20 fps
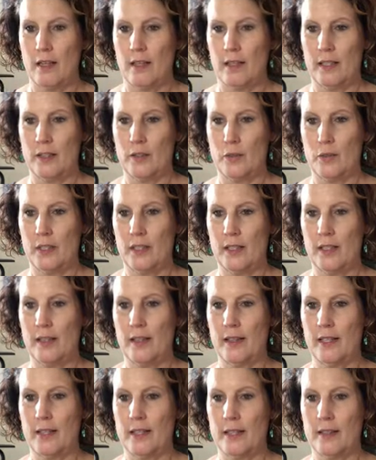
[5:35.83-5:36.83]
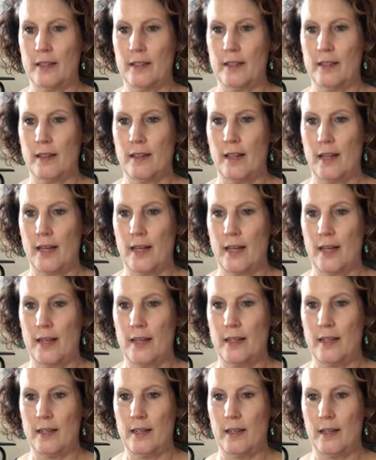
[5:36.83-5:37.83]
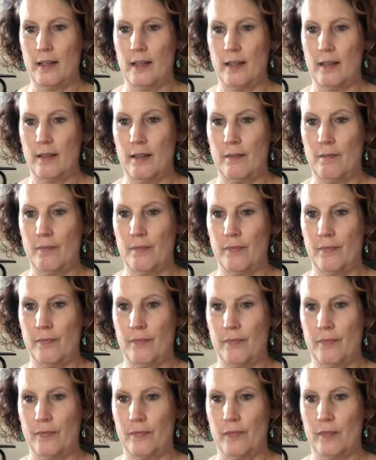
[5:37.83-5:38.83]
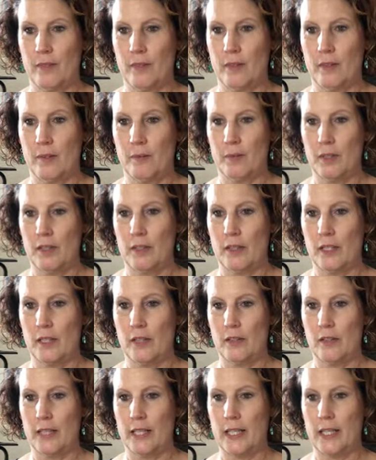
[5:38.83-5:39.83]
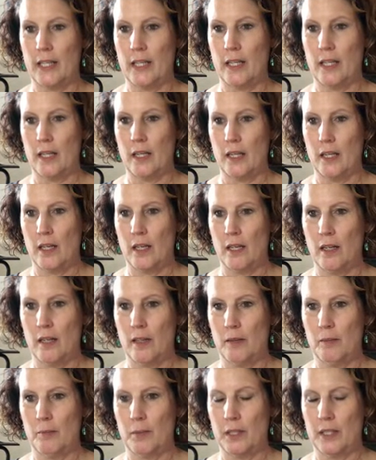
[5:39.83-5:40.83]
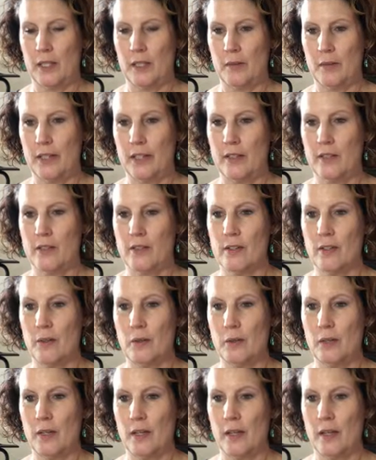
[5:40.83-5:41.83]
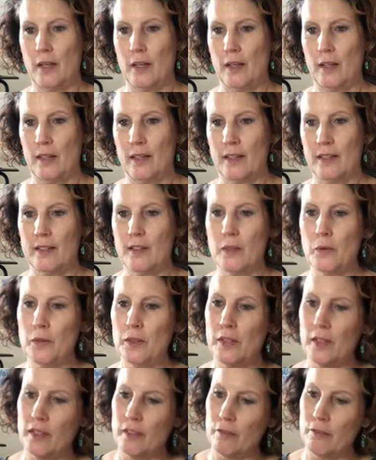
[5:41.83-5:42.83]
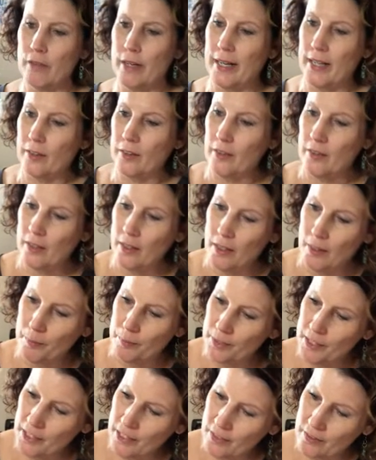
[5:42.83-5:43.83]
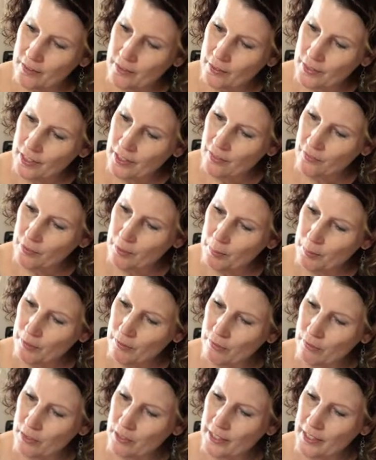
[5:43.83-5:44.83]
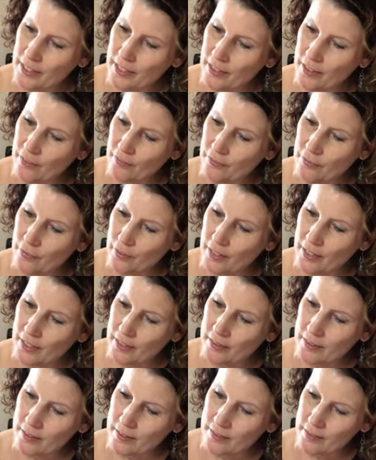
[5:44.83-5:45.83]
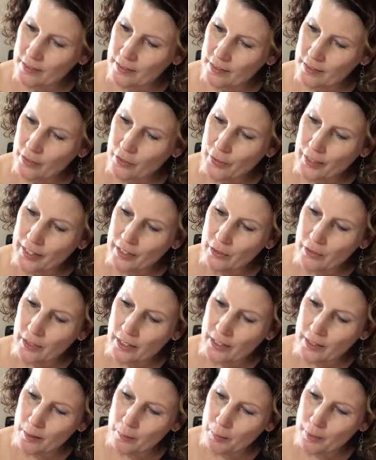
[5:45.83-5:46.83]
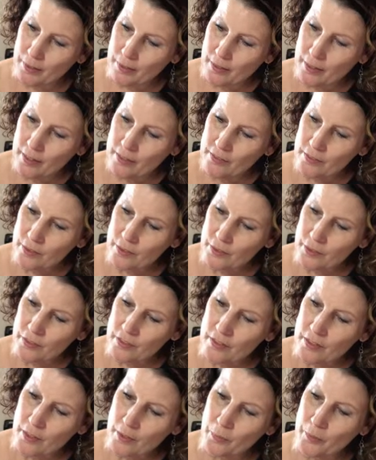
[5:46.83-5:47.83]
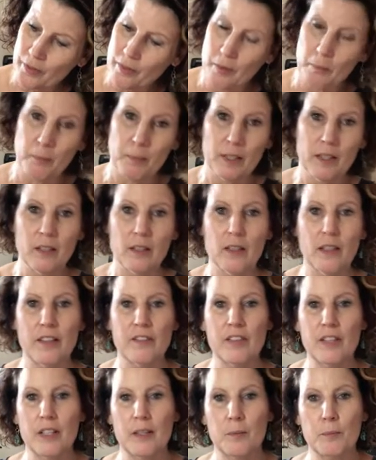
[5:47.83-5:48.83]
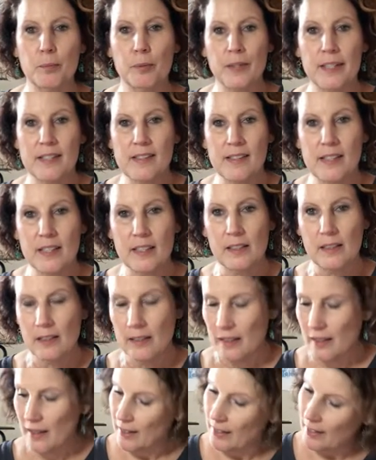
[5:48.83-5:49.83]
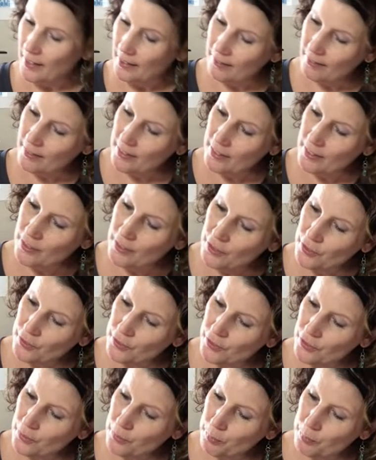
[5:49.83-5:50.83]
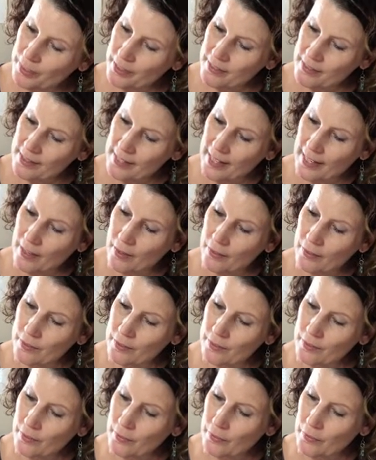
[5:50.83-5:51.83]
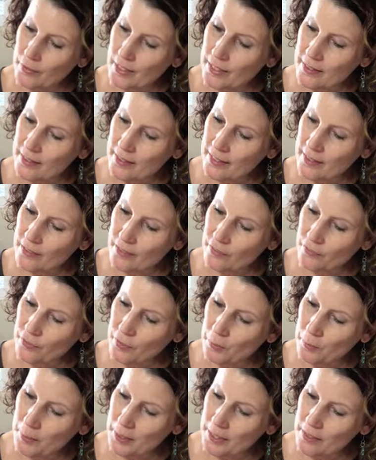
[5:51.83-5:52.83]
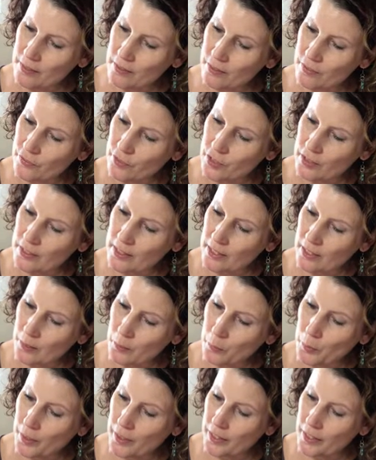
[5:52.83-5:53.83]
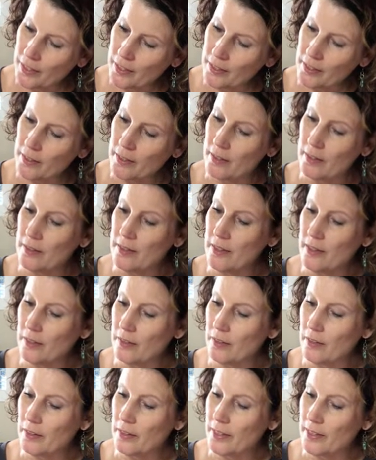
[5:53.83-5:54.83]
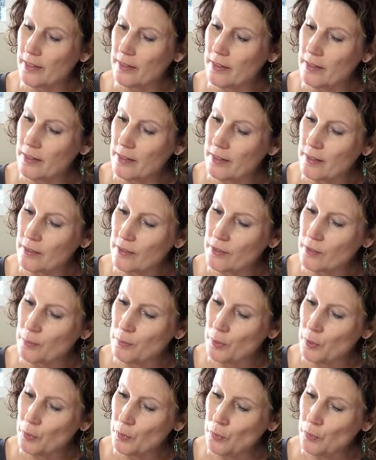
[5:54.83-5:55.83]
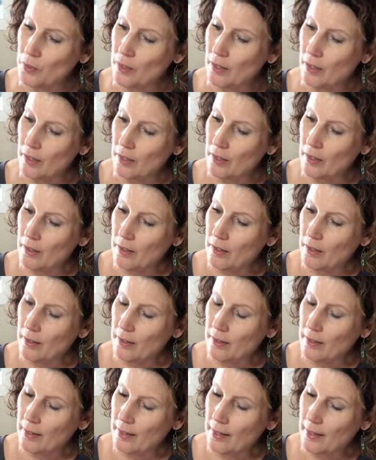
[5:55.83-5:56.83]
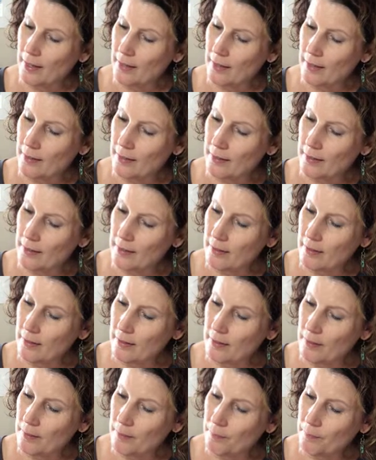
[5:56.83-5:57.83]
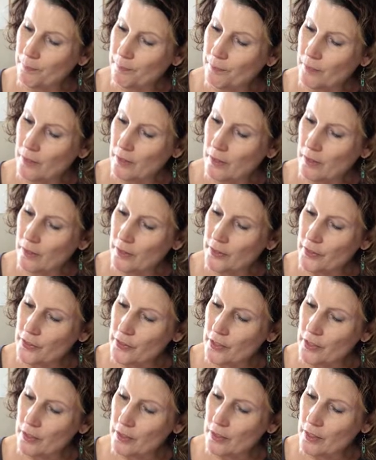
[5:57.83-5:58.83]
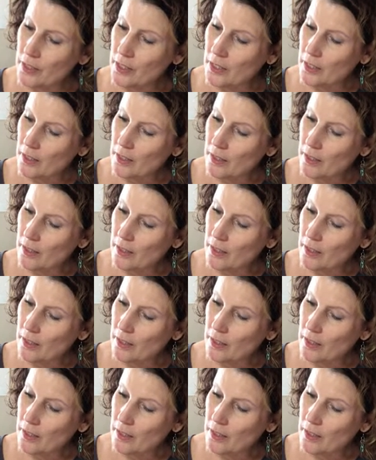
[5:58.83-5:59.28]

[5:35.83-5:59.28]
That's one of the things that I'm not that great at, but anyway, so it's going on a round object, so you have to be really careful that it doesn't crinkle up. So you start with the middle of it and press it, and then you just press out. So that takes a few minutes of just kind of working it until it's smooth and it looks good.